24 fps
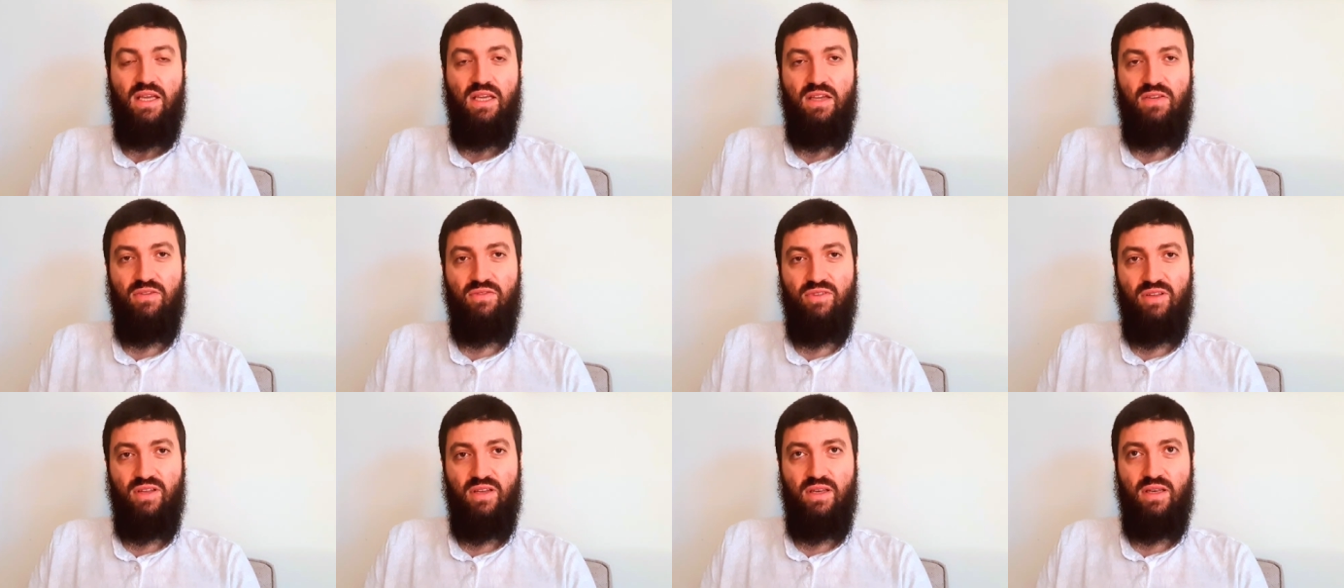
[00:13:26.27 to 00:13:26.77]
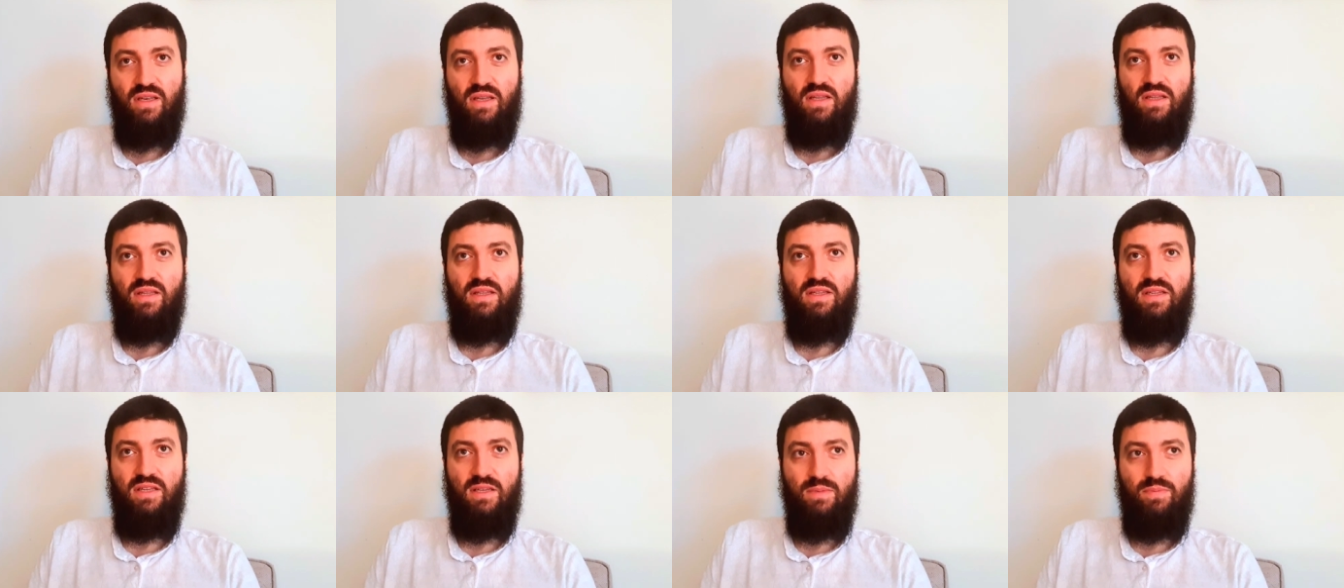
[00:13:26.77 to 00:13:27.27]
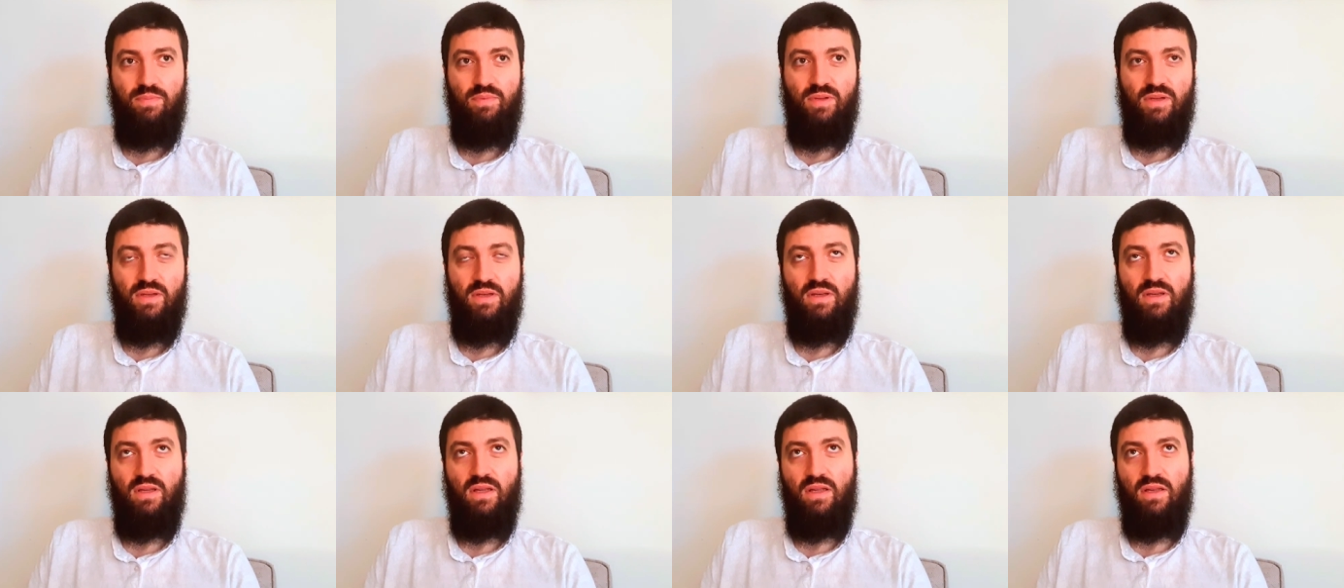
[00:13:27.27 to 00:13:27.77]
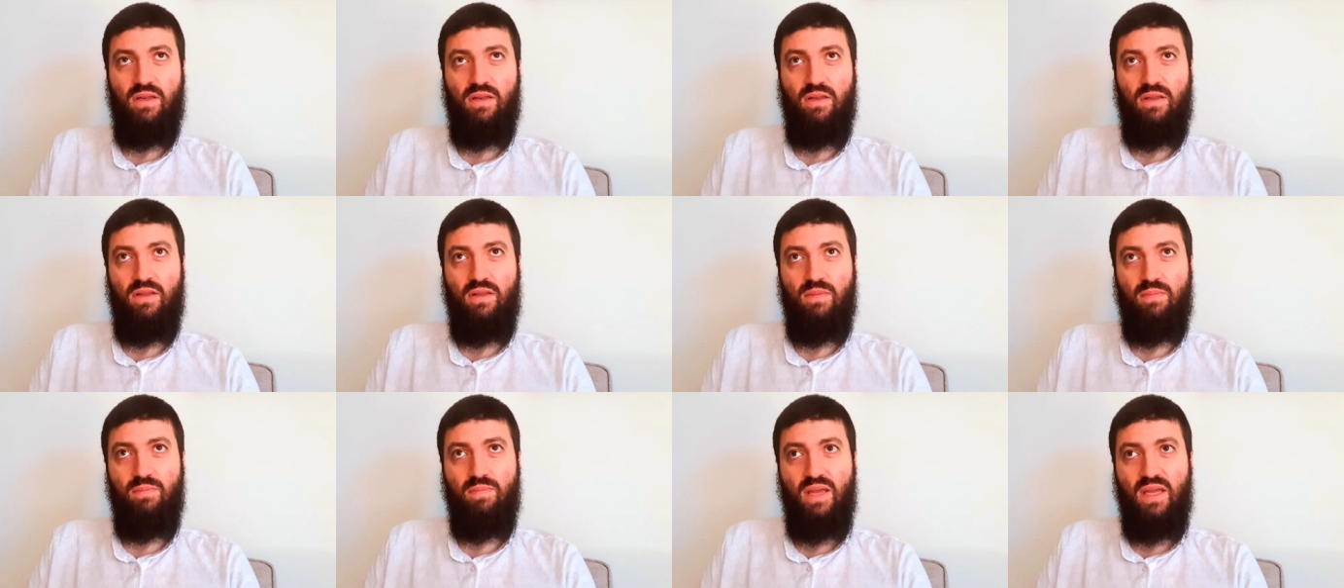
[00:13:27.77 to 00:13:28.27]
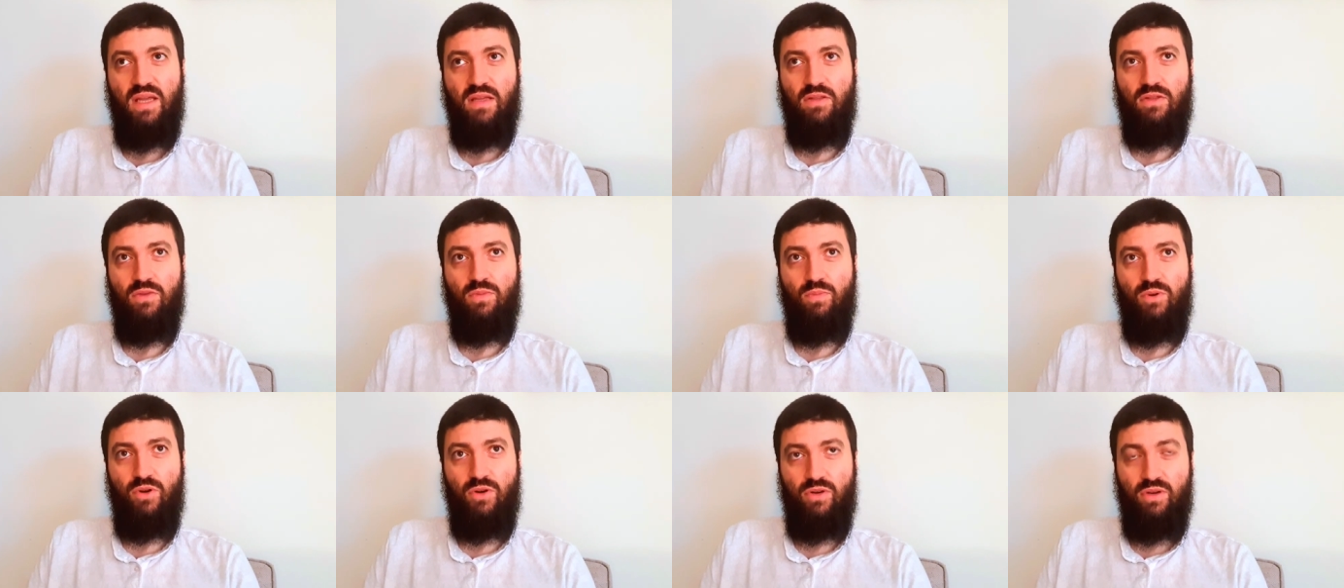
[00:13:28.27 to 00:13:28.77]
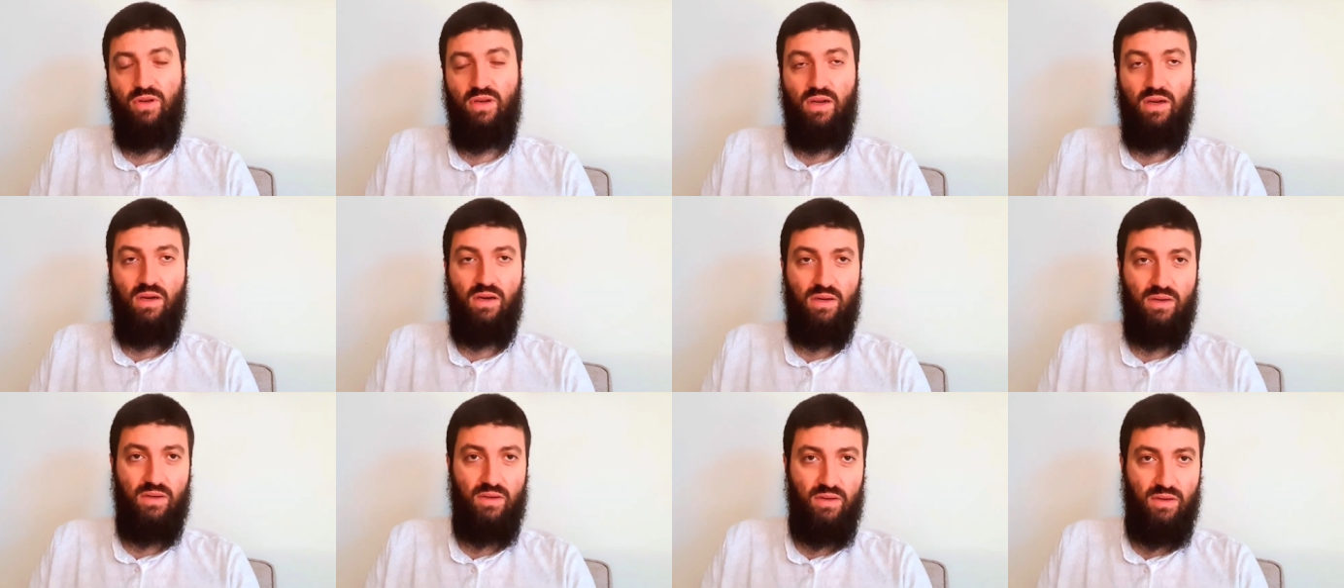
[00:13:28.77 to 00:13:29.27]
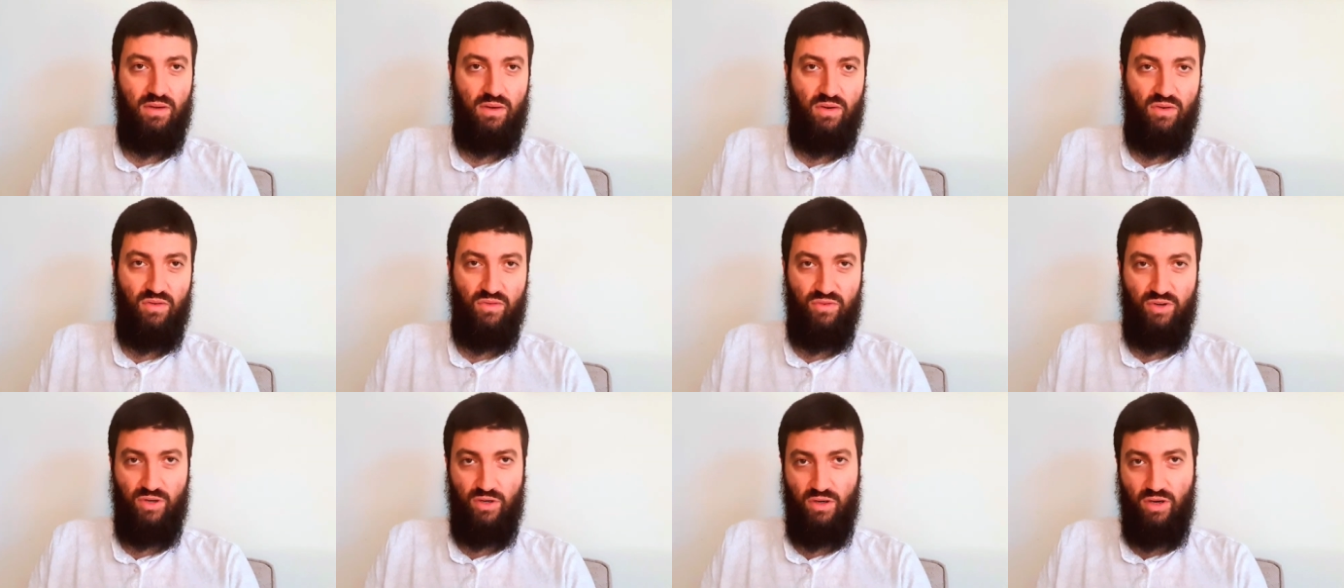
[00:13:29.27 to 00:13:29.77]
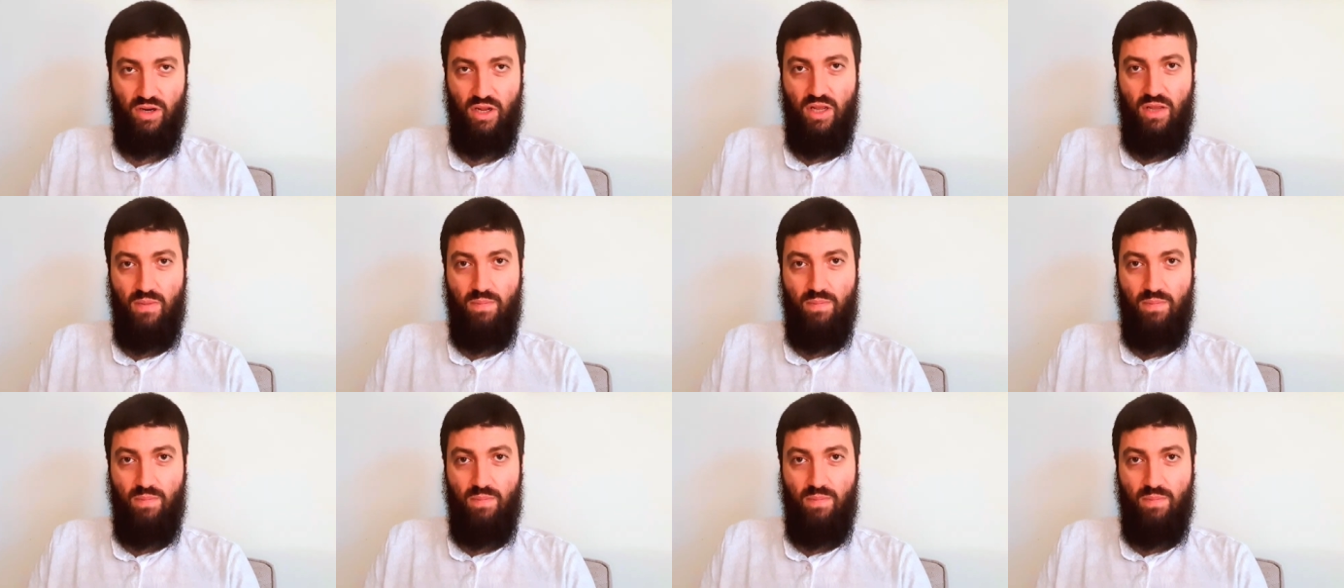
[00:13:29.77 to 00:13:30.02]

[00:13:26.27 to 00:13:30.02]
even deepen and uh, make the burden harder over